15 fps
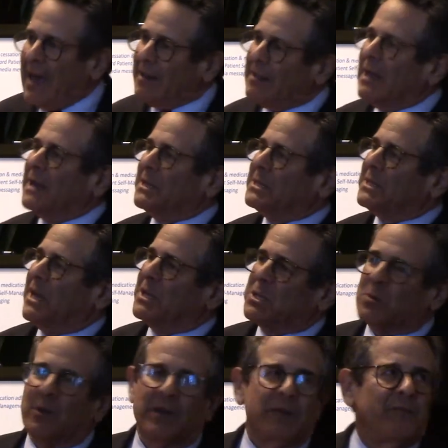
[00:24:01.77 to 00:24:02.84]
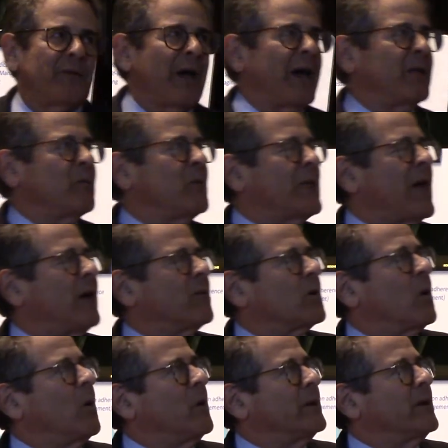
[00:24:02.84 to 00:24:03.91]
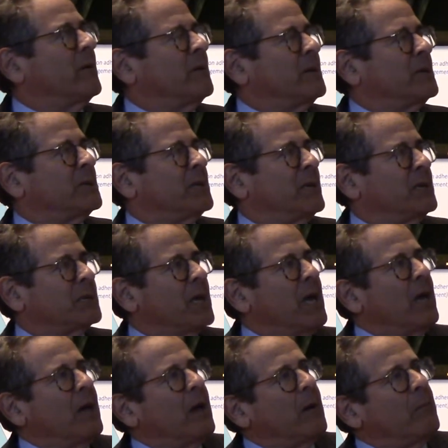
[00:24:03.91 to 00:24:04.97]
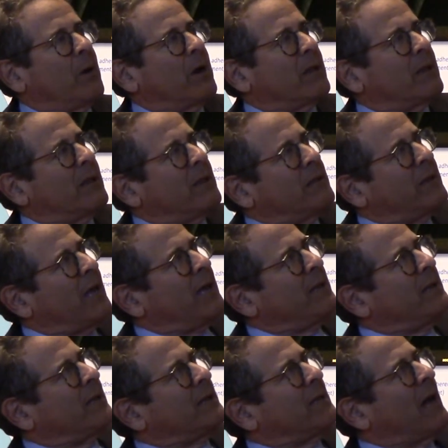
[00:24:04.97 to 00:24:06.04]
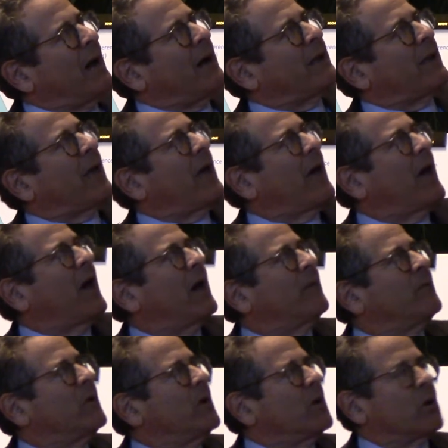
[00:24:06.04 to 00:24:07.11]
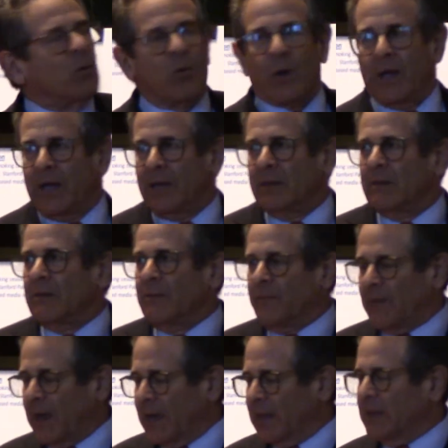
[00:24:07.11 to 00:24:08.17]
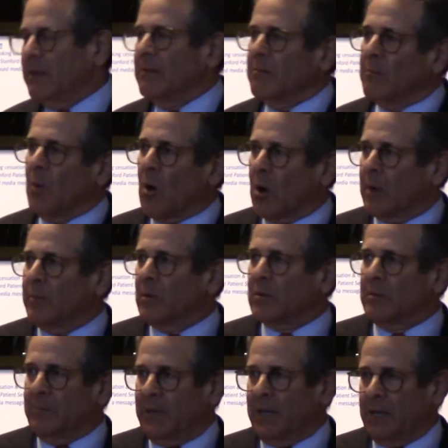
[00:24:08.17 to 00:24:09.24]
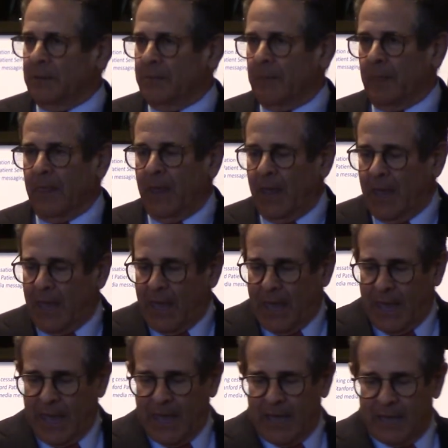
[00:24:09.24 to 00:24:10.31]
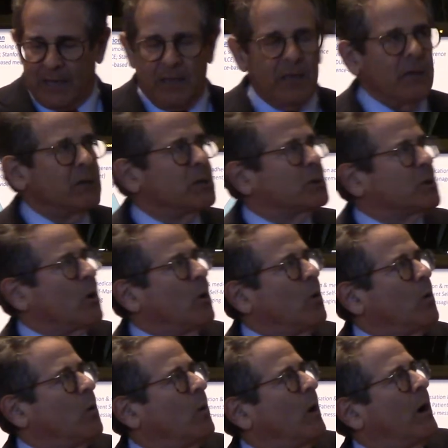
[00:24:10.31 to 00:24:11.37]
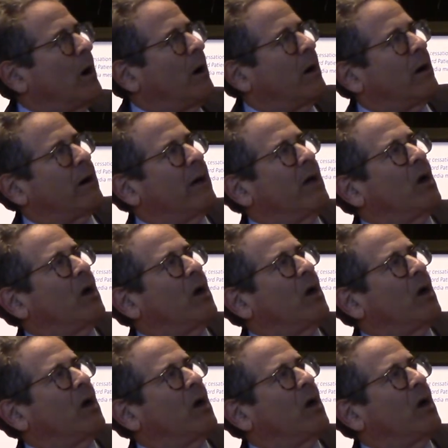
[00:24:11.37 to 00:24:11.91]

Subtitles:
a lot of saturated fat without coronary disease, but they did not have grain-fed marbled meat. And so